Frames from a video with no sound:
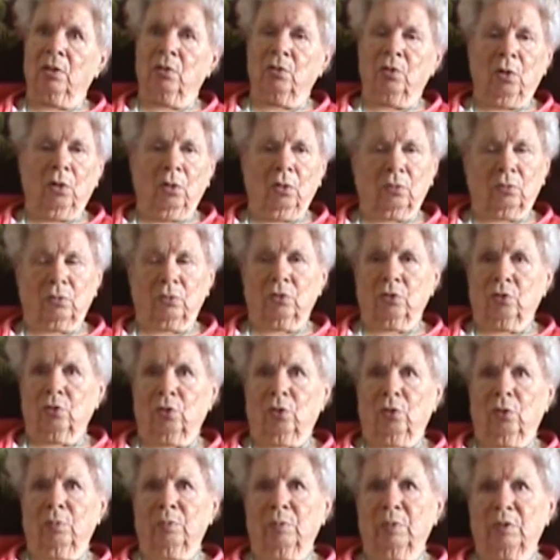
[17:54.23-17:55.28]
No,
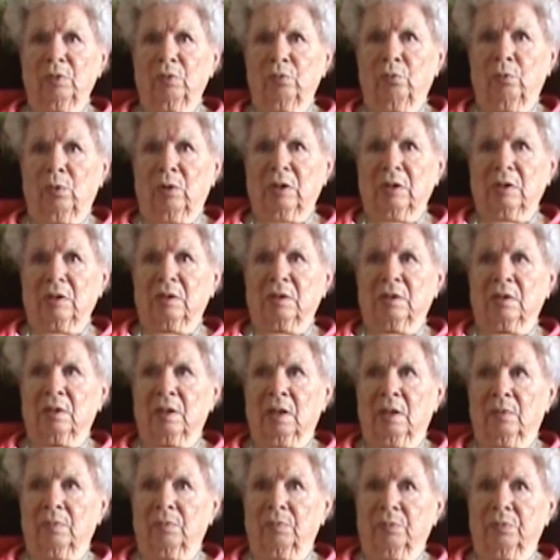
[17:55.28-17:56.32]
Norman was
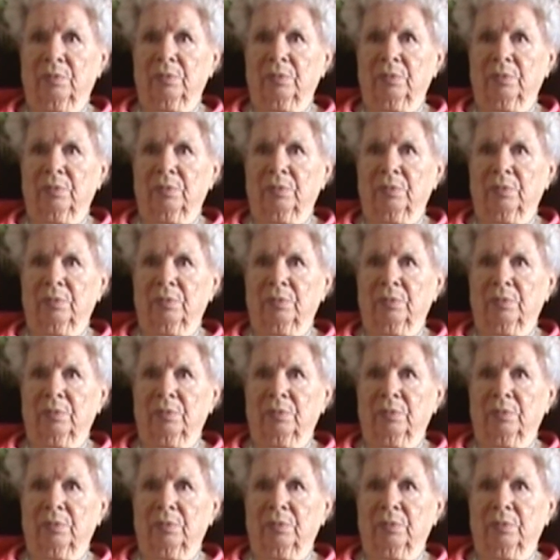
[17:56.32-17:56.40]
um,